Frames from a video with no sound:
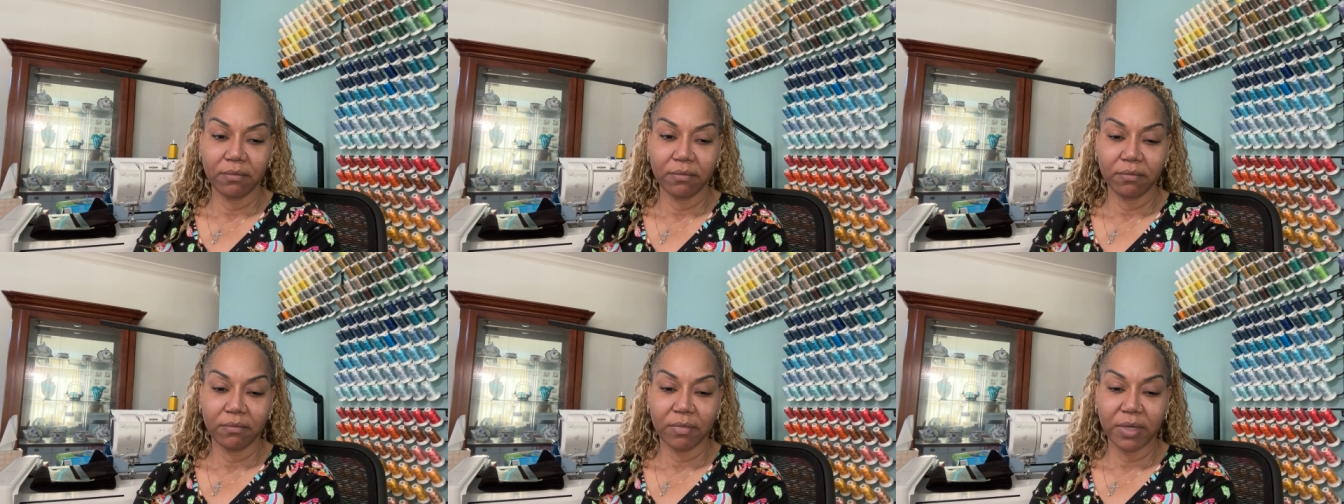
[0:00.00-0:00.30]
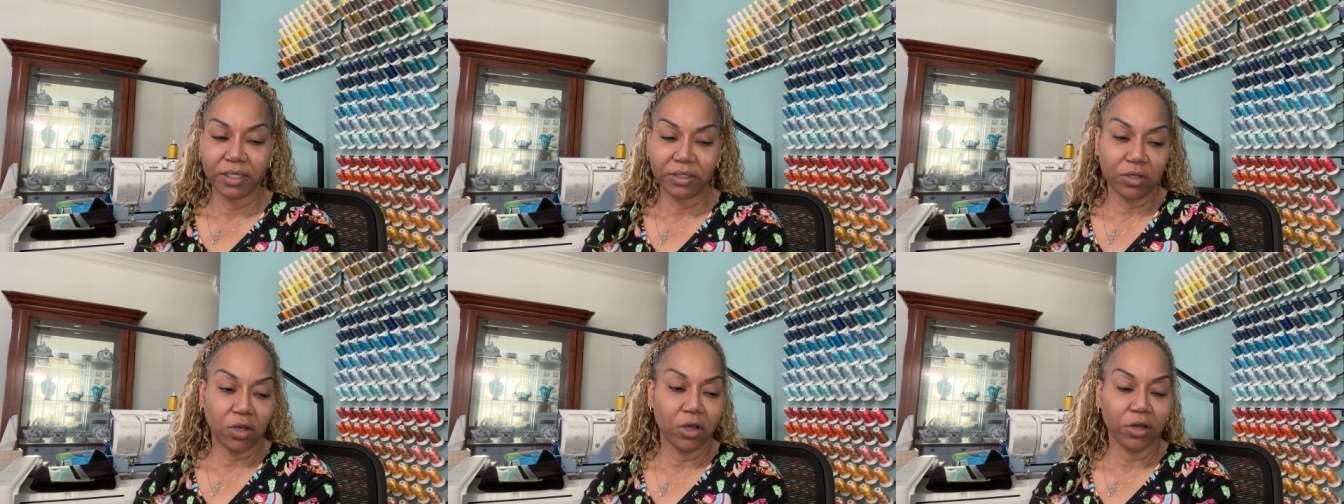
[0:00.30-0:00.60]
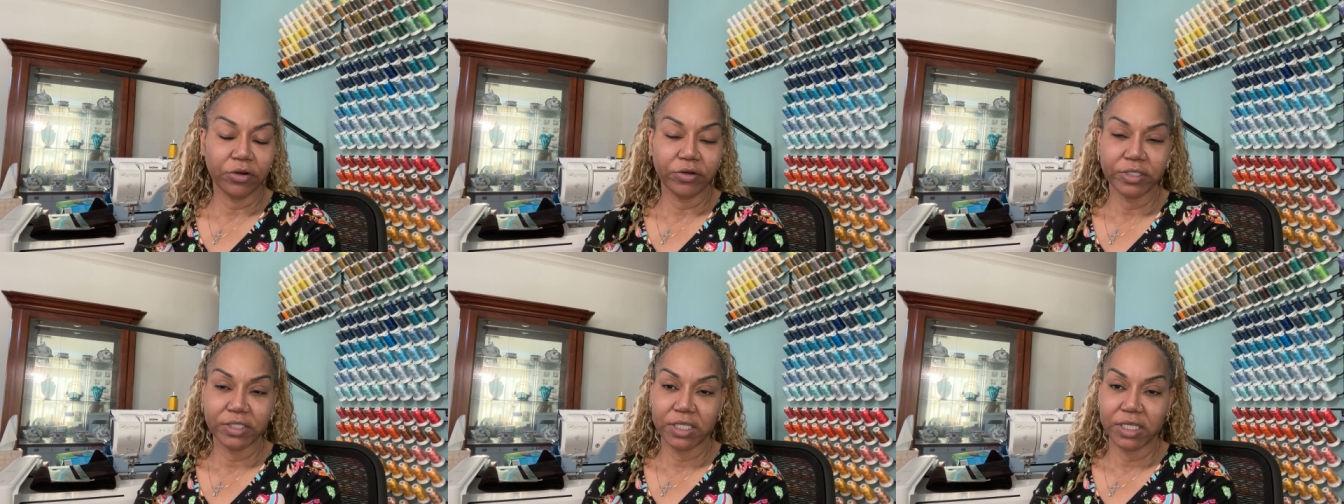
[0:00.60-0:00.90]
My
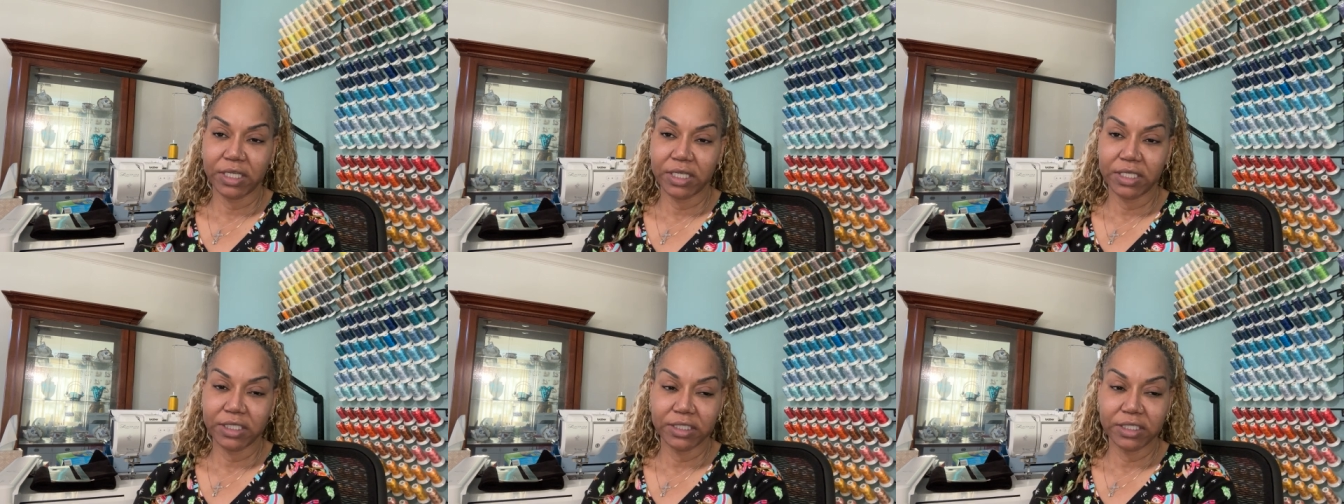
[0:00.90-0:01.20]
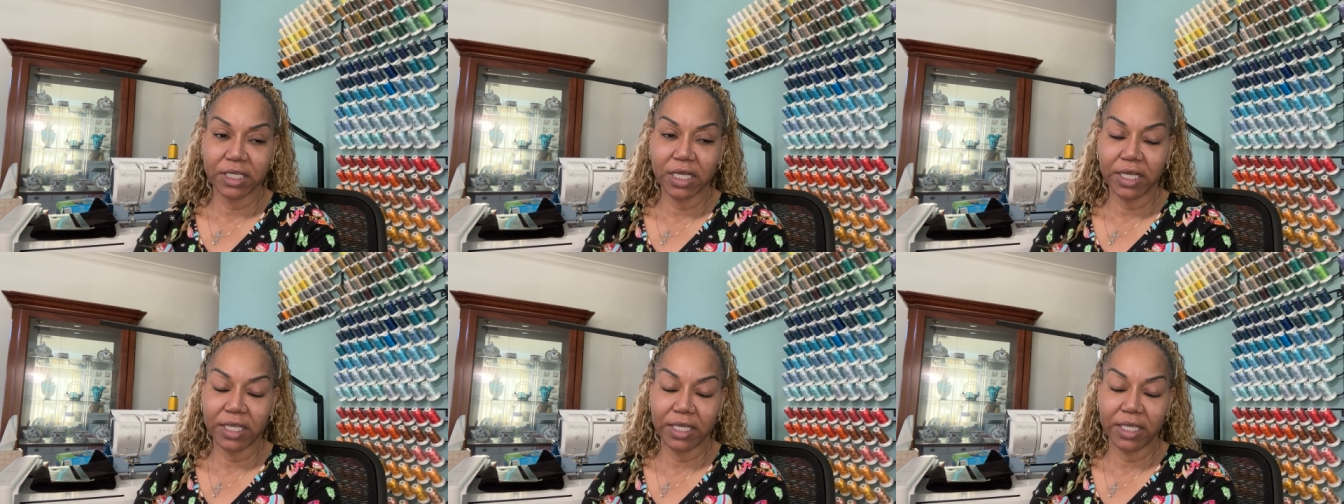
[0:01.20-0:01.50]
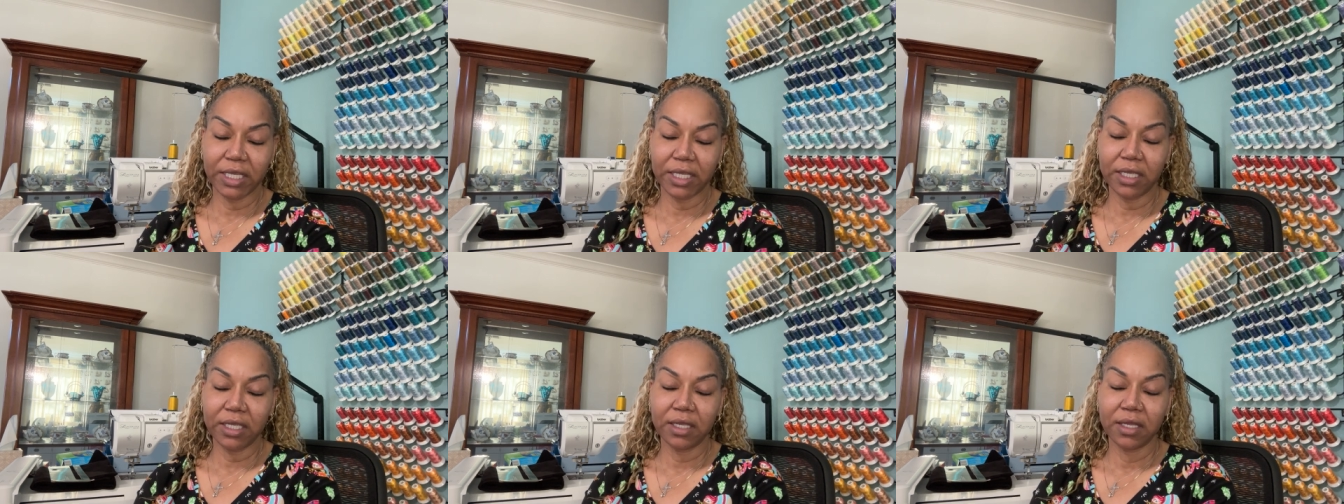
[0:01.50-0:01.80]
daughter is in
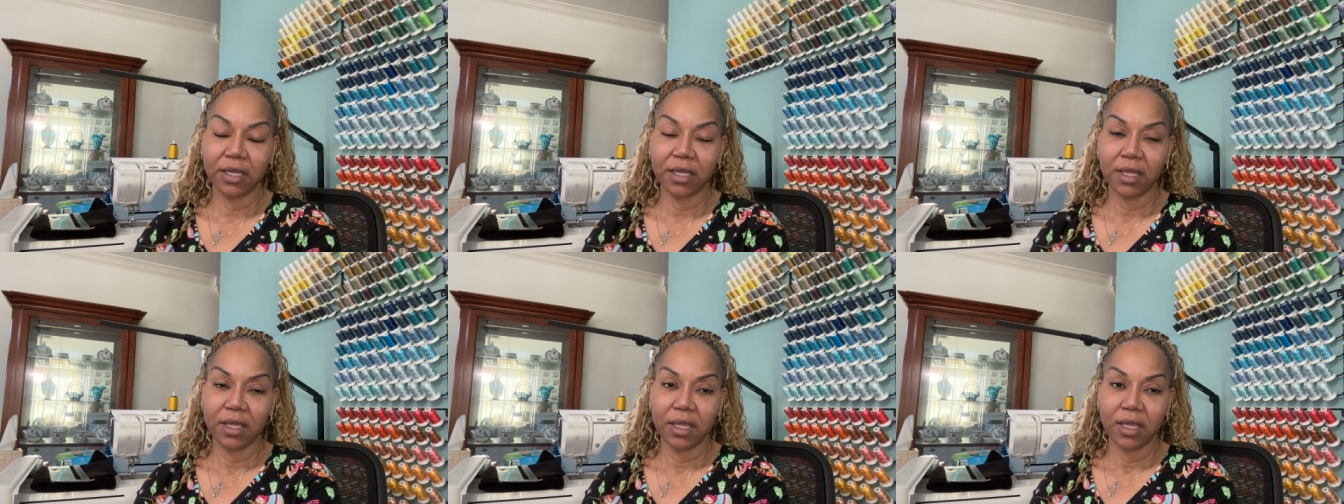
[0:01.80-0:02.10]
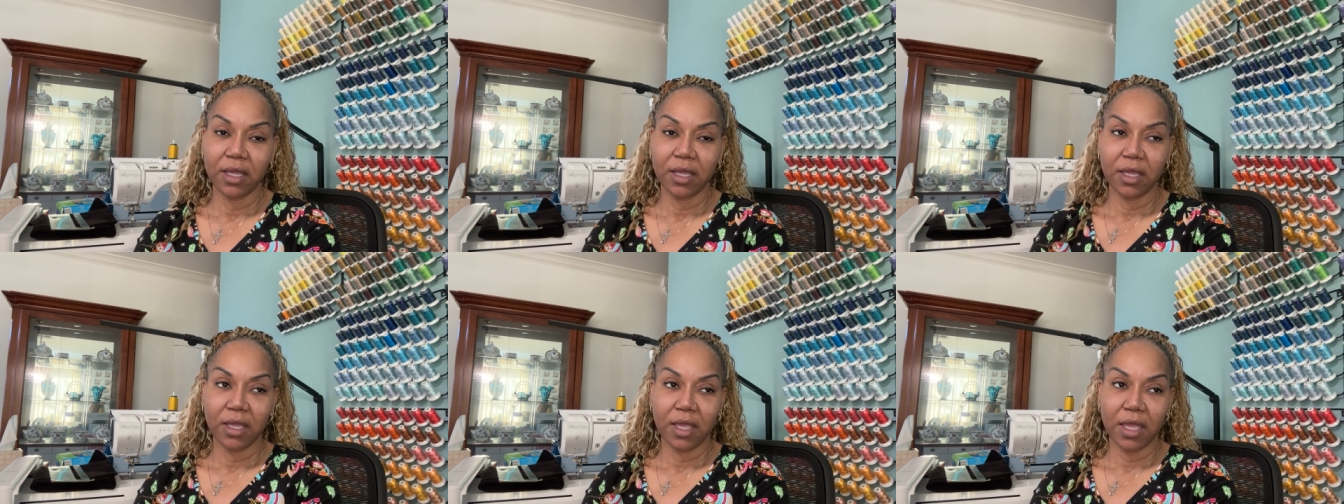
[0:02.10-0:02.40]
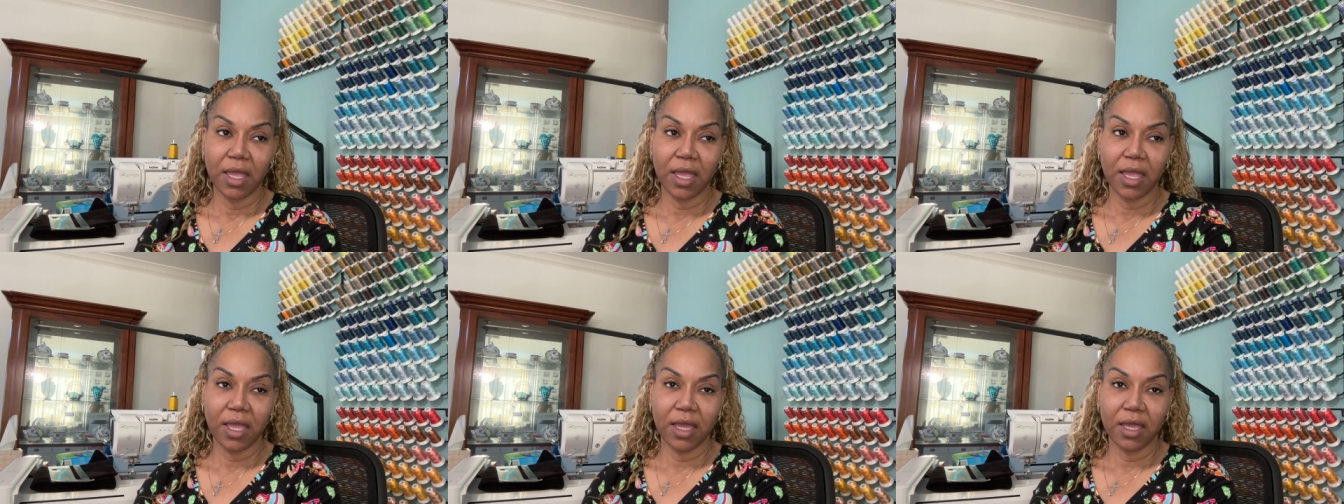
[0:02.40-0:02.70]
Kentucky,
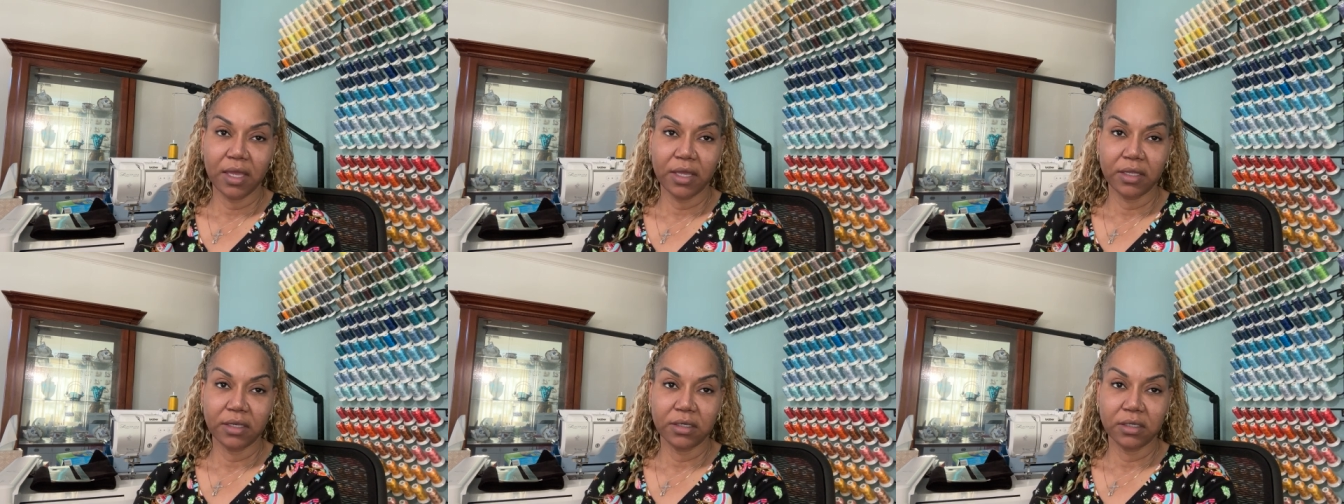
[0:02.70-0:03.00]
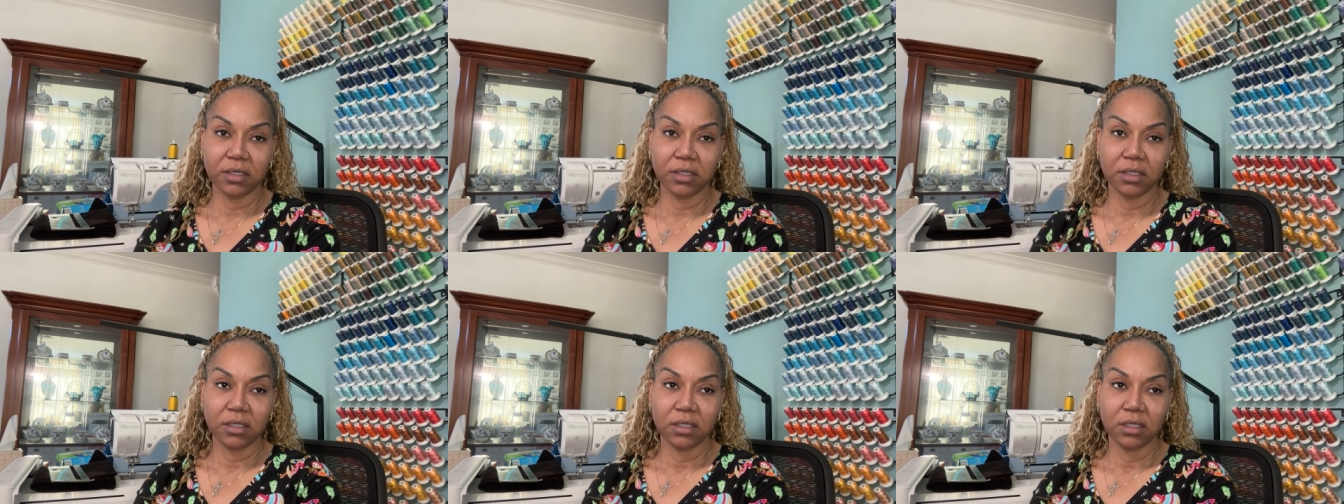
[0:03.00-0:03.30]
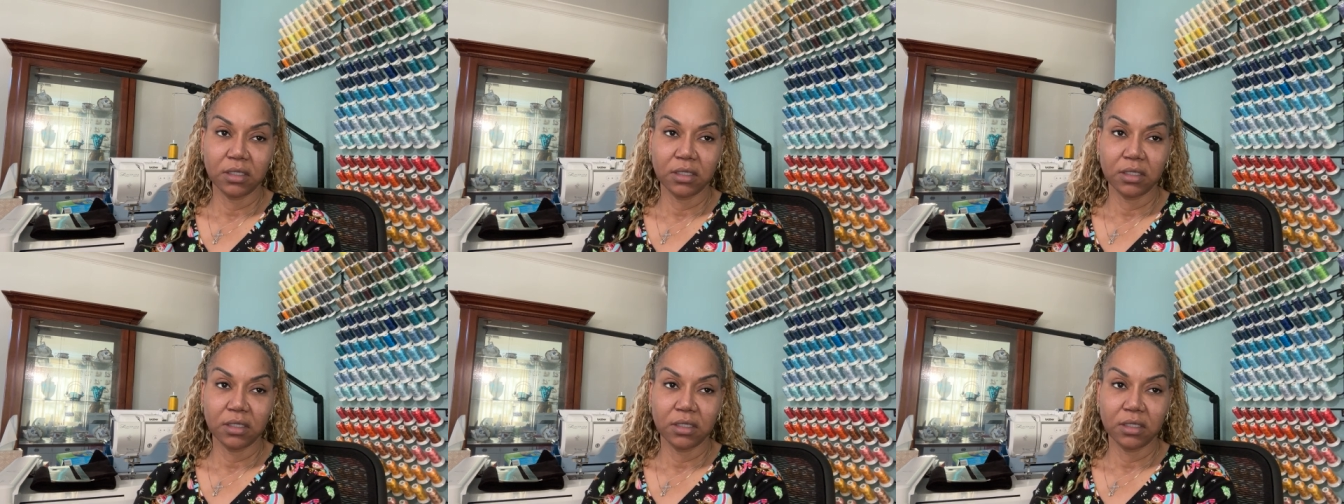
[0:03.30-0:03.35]
and